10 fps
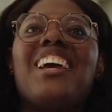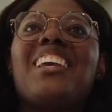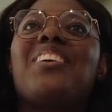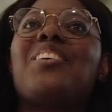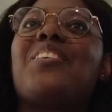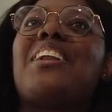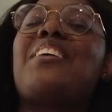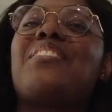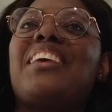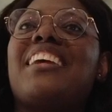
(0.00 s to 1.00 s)
you know what
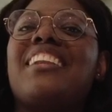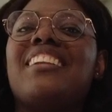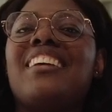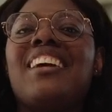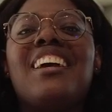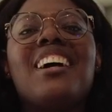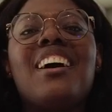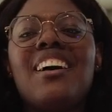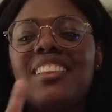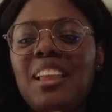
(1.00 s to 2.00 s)
I mean?
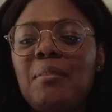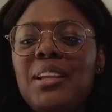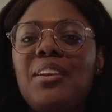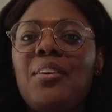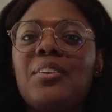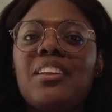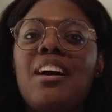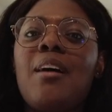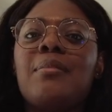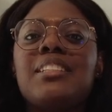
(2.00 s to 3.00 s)
Let me know in the
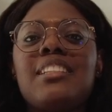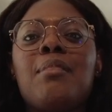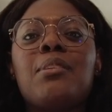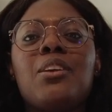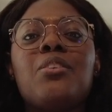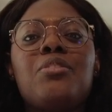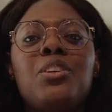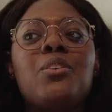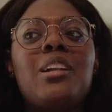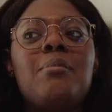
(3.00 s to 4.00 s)
comments down below if you
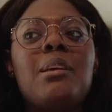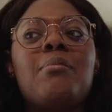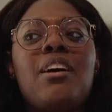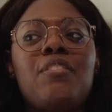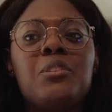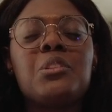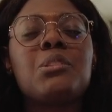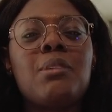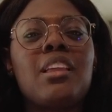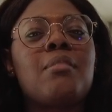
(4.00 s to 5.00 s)
know what I mean by food
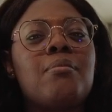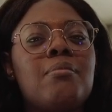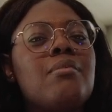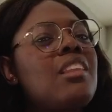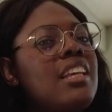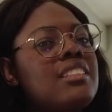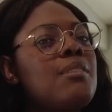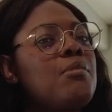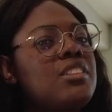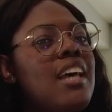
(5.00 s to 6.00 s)
smelling like someone's